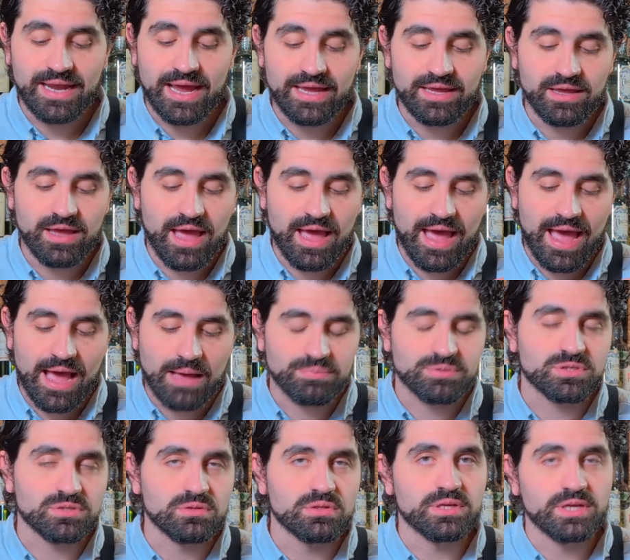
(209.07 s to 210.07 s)
and I
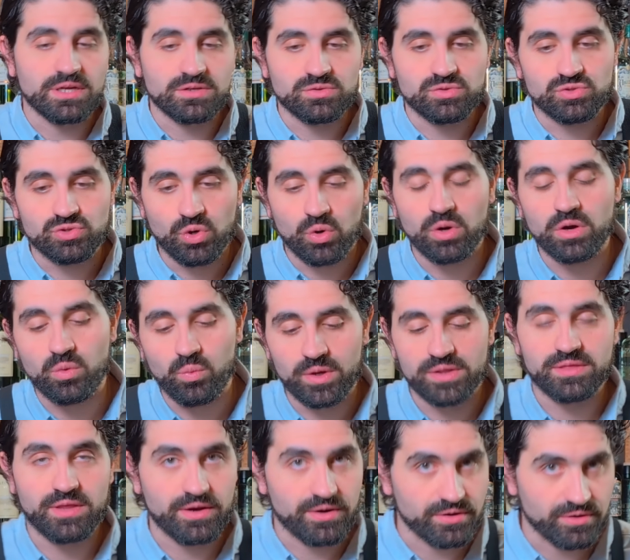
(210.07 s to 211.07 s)
absolutely adore
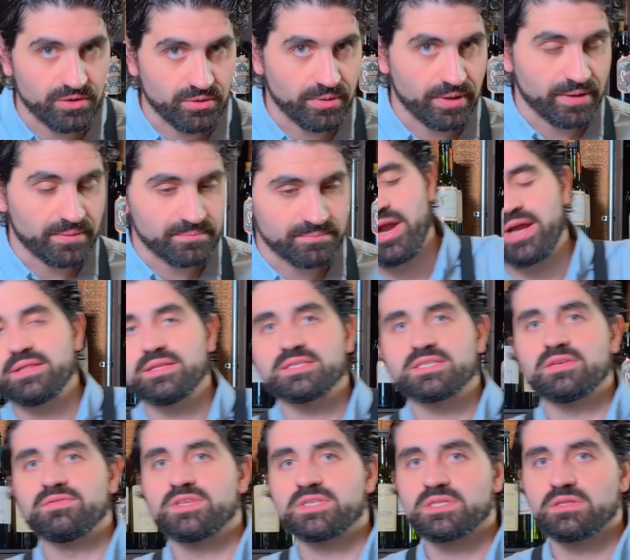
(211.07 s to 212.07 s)
what they are doing. All right, let's
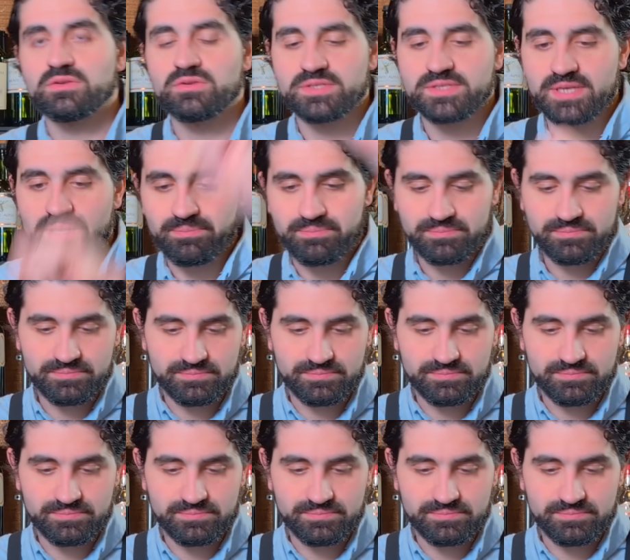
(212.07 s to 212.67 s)
give this a little sip.